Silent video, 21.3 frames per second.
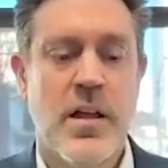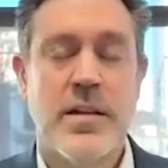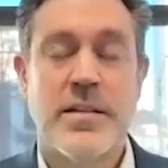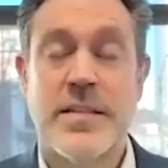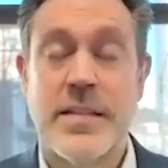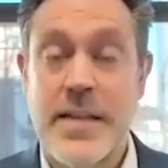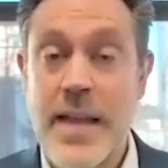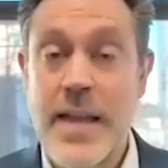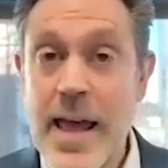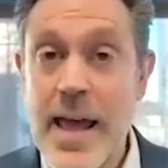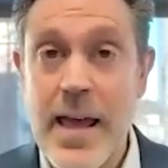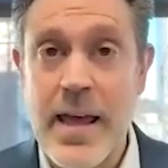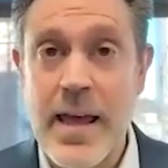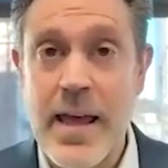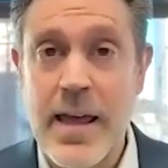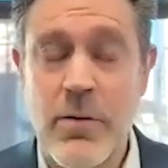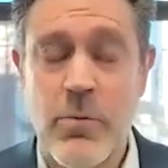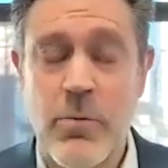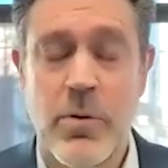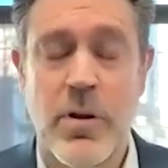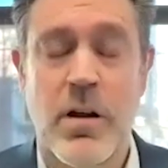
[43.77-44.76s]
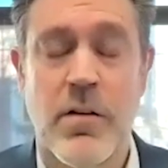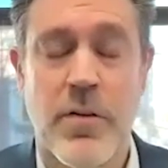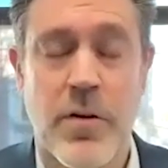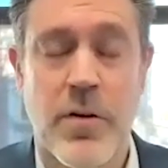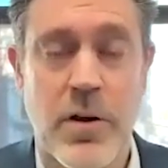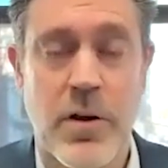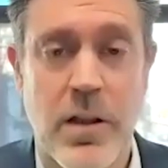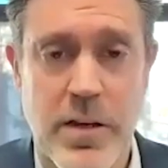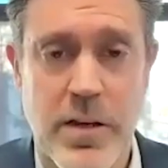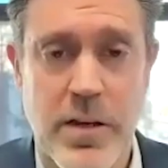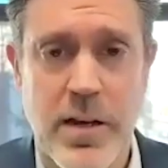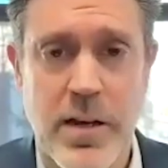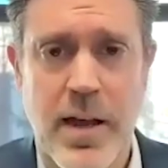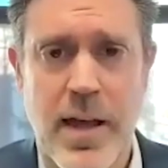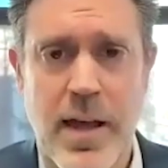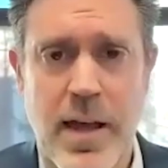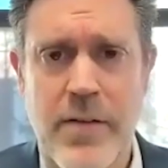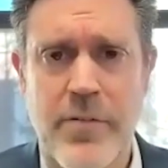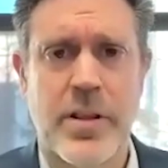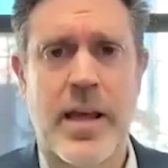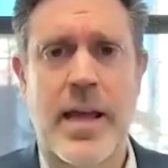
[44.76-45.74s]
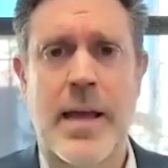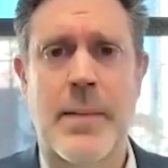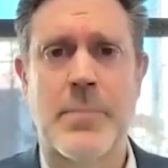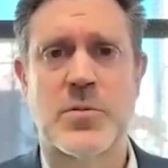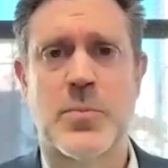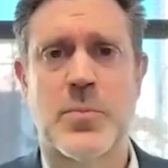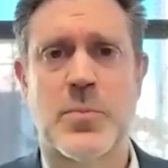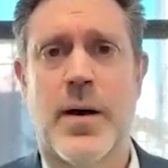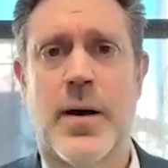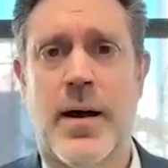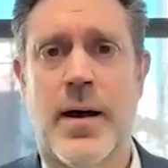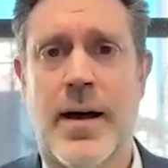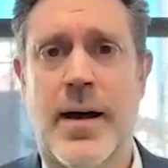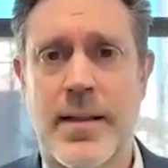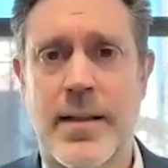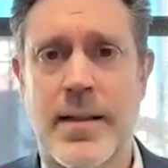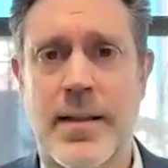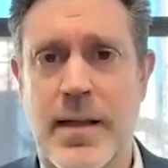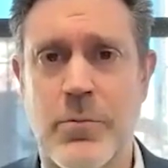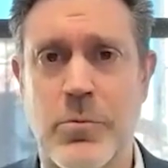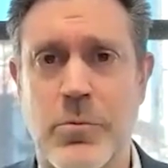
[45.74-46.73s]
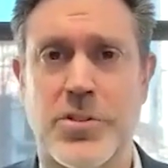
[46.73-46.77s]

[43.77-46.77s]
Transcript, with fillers: Today, we are very lucky to have on the AmSpa hotline,